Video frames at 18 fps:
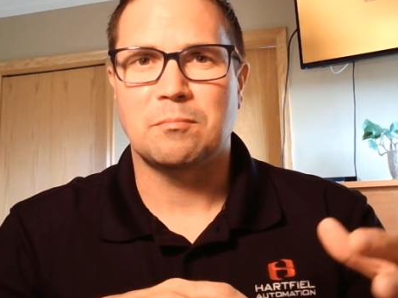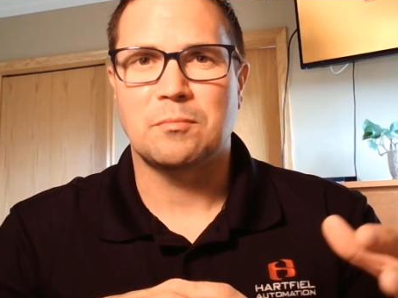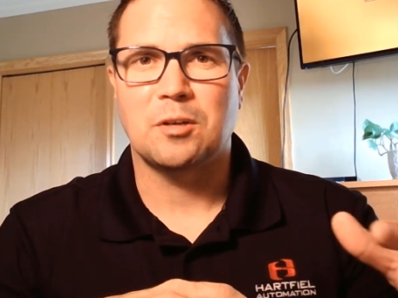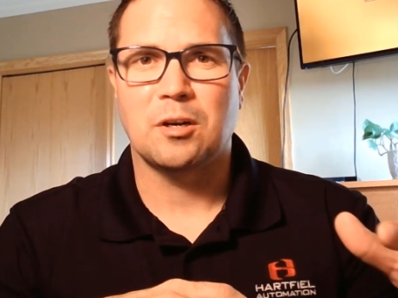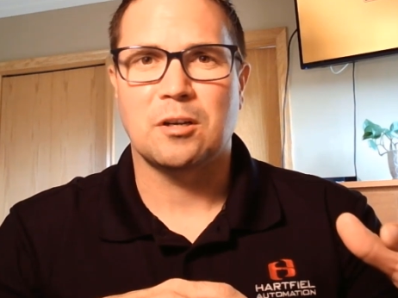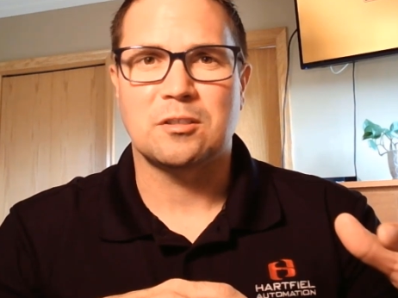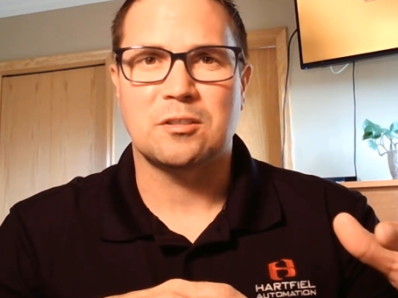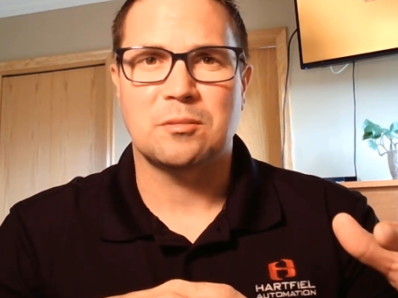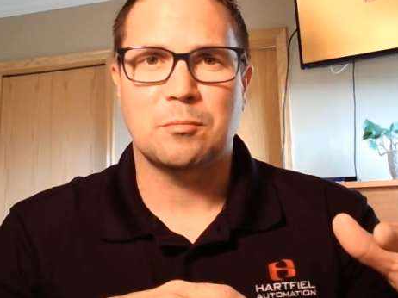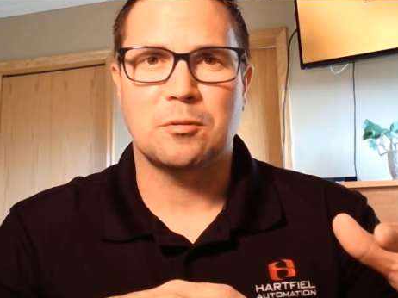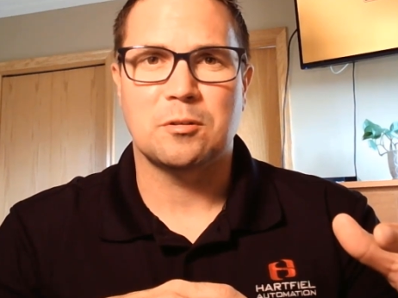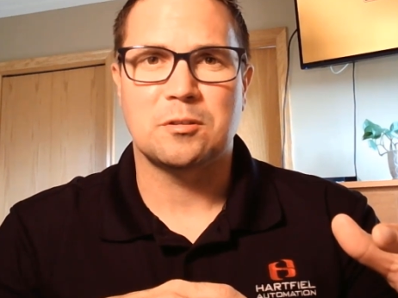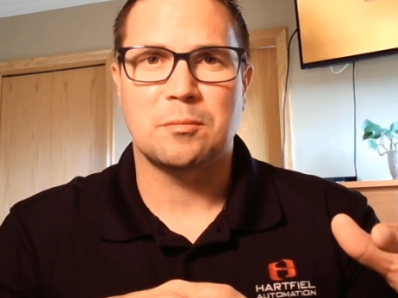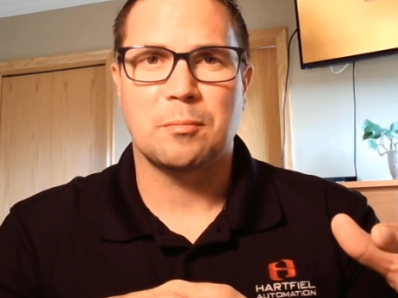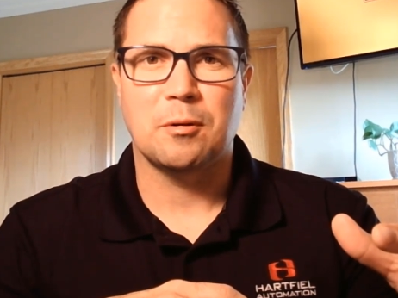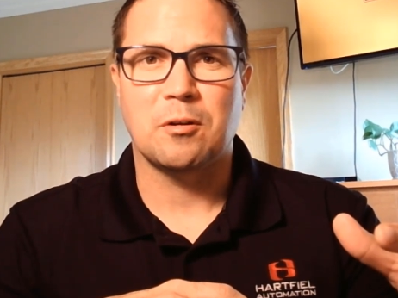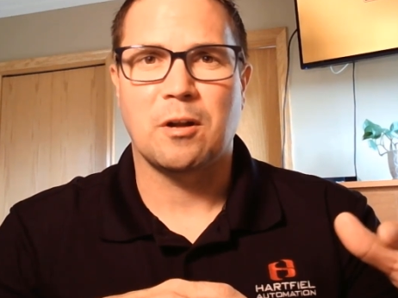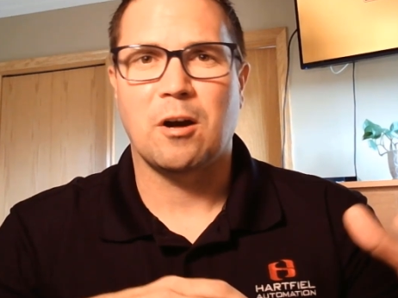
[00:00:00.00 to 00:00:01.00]
customers
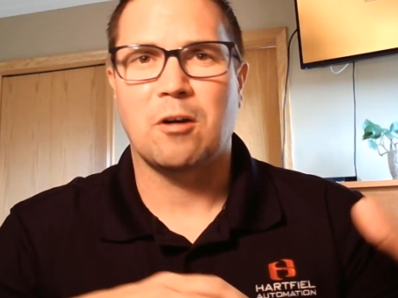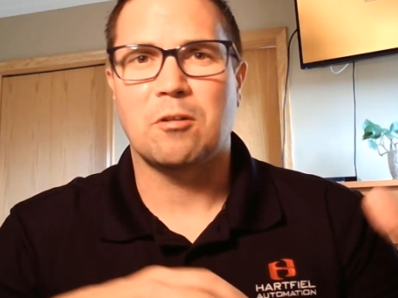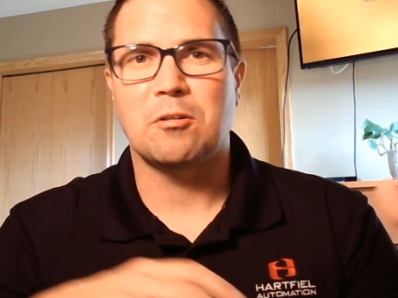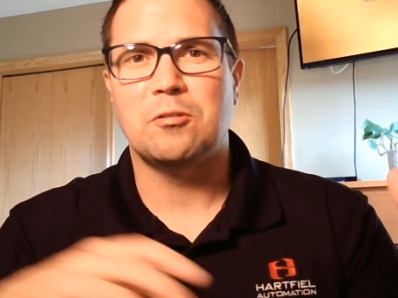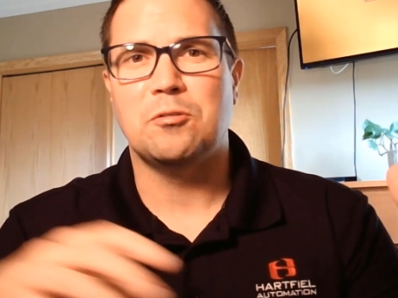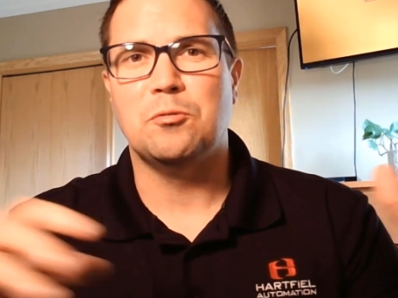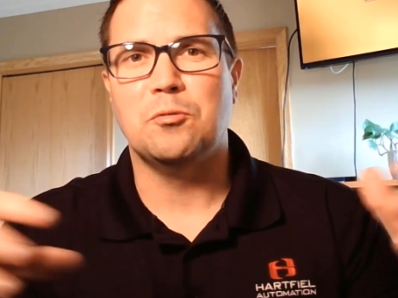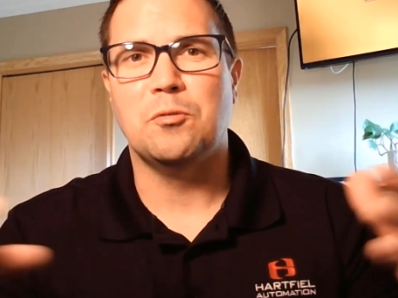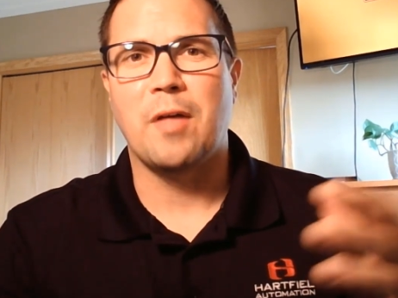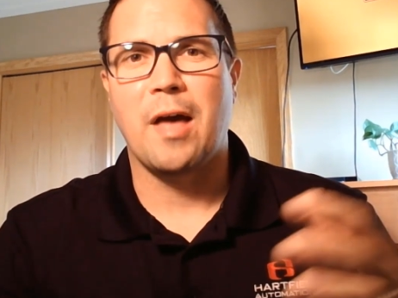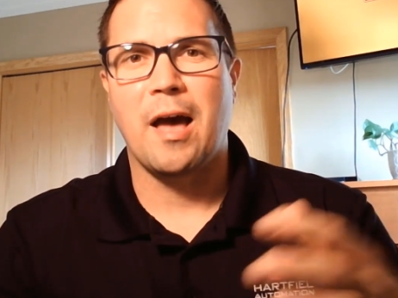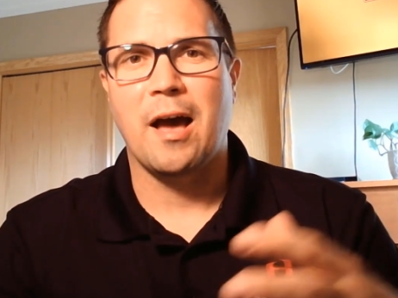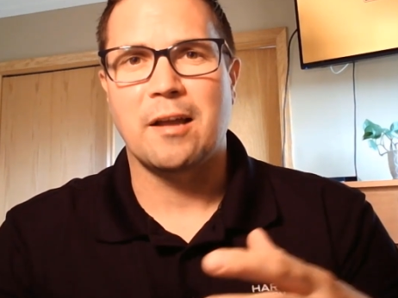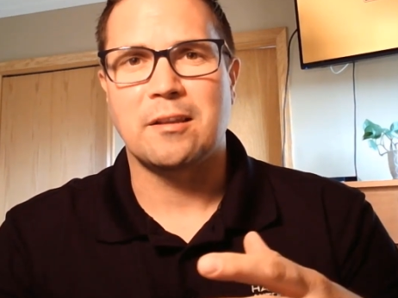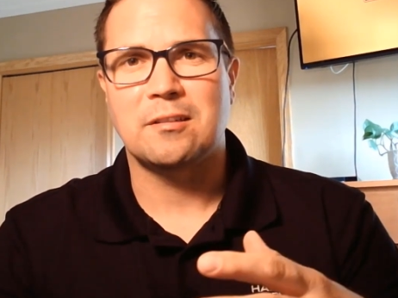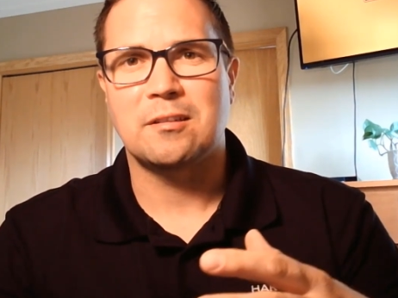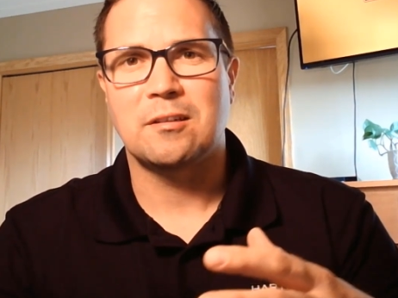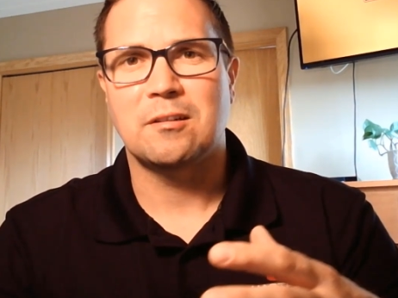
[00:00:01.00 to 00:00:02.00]
about how to do
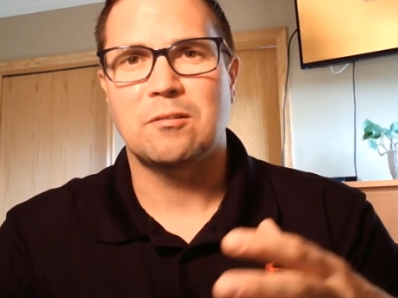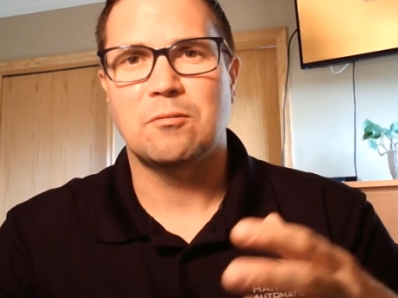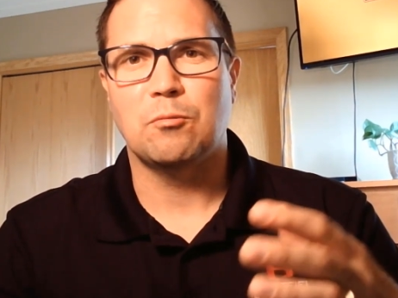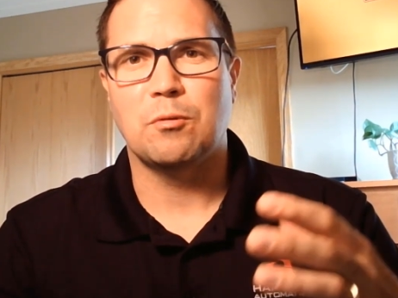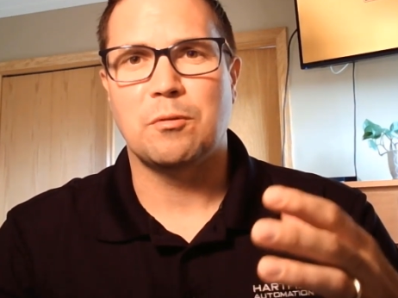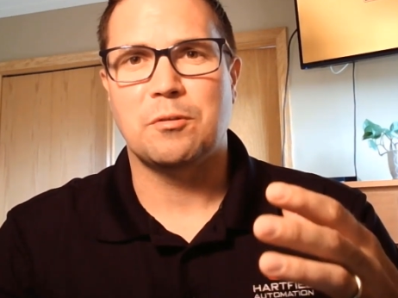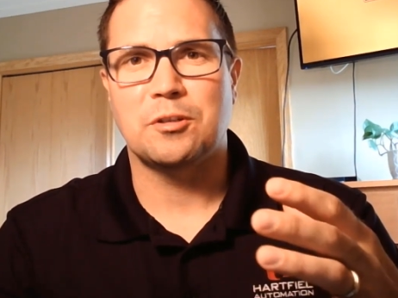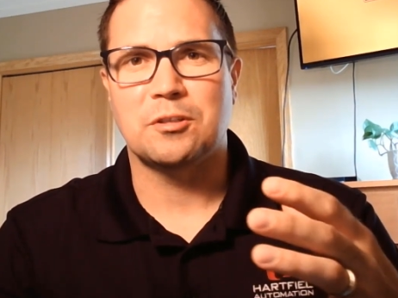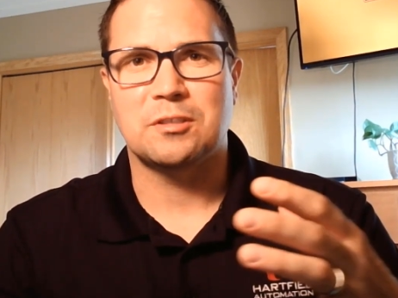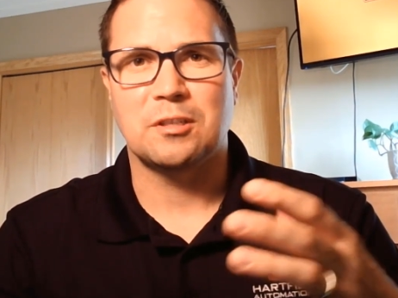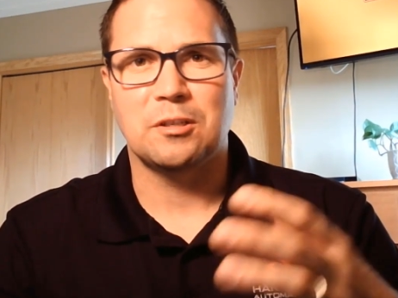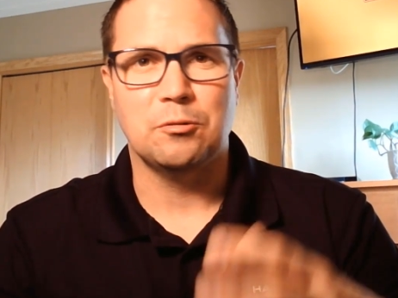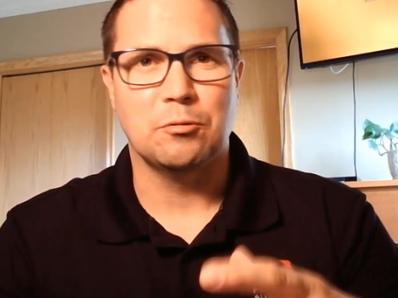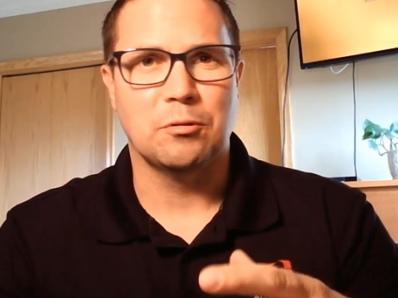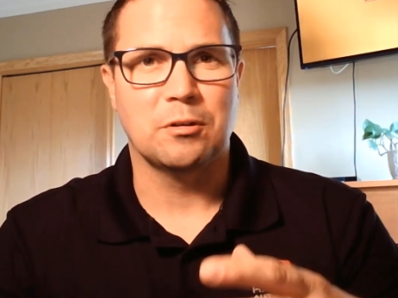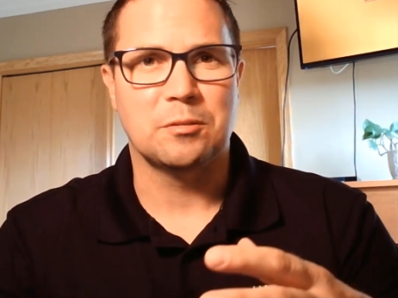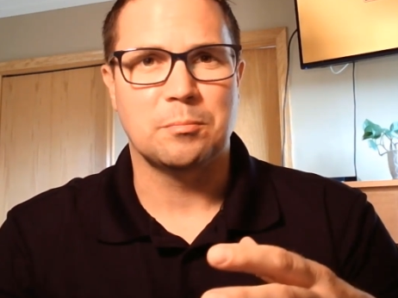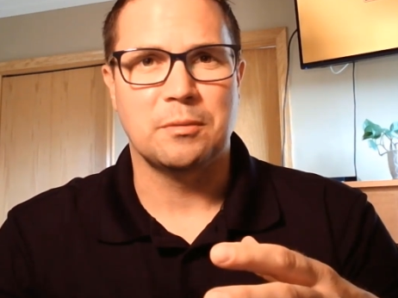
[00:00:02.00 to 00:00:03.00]
that with just a
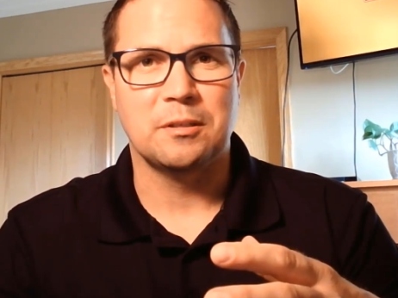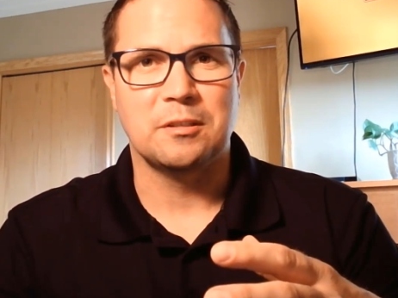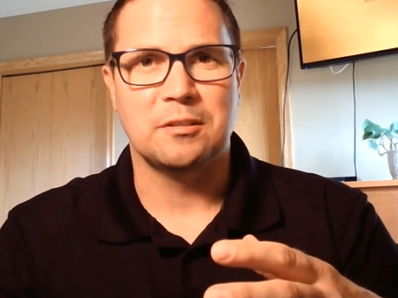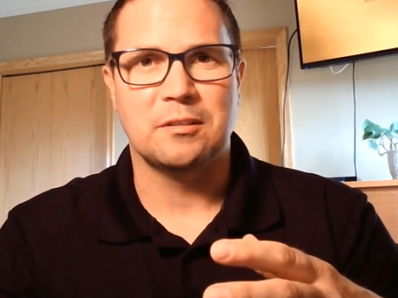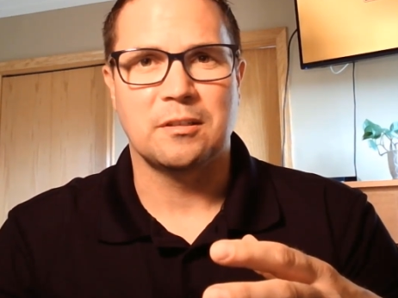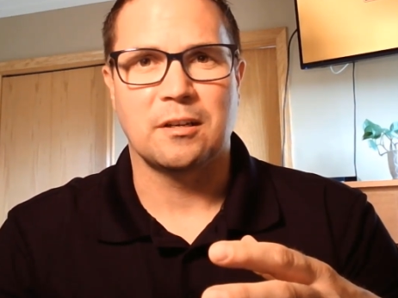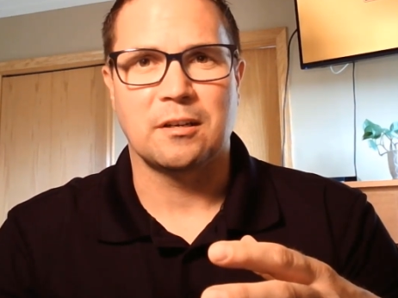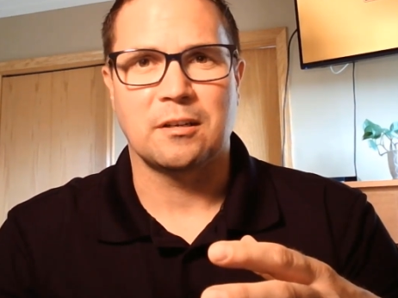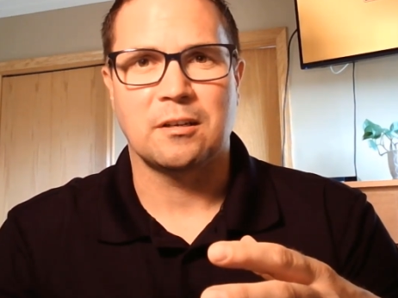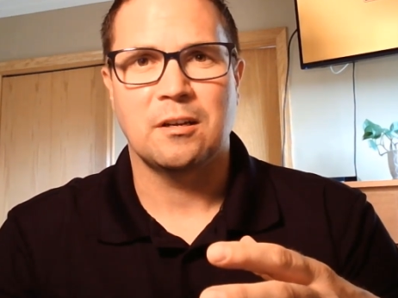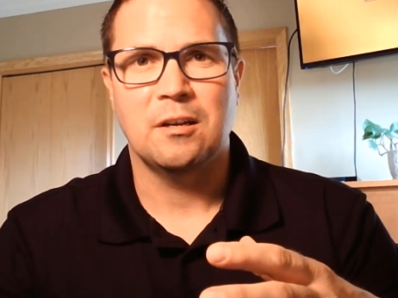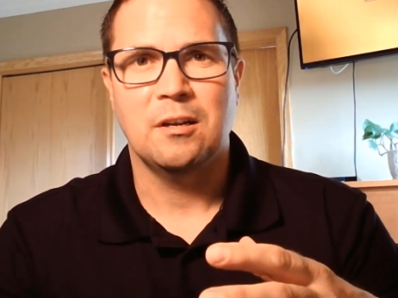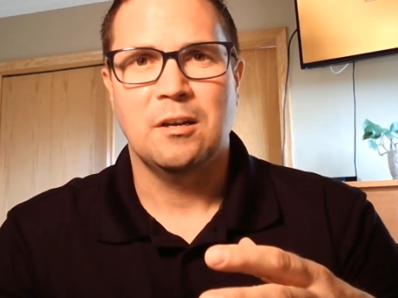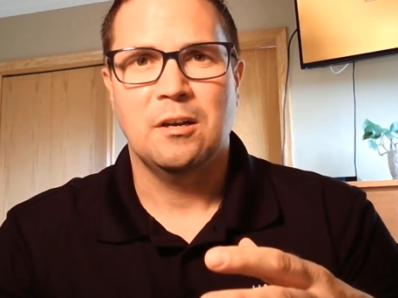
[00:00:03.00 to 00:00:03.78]
USB stick.